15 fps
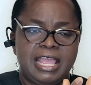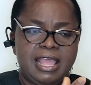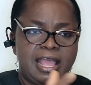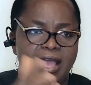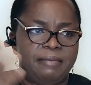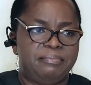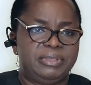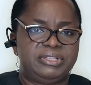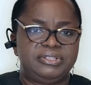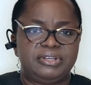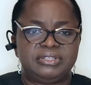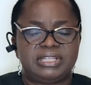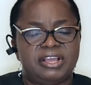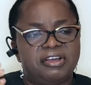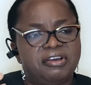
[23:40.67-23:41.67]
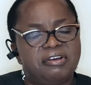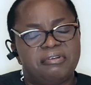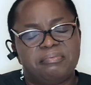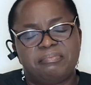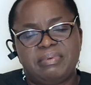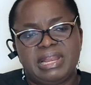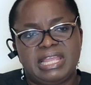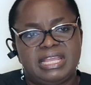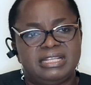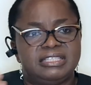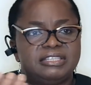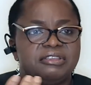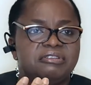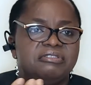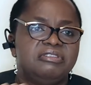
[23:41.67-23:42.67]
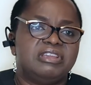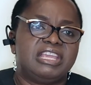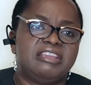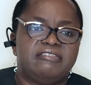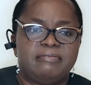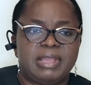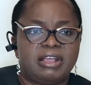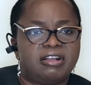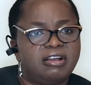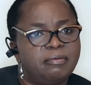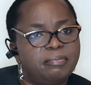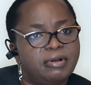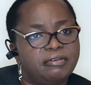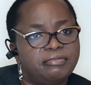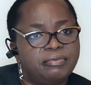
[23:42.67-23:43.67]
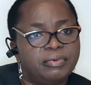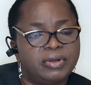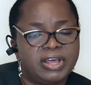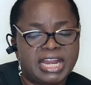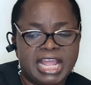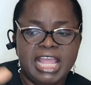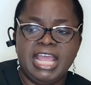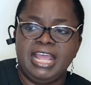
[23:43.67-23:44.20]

And Monsieur say, oh, please, could you give me a cup of water?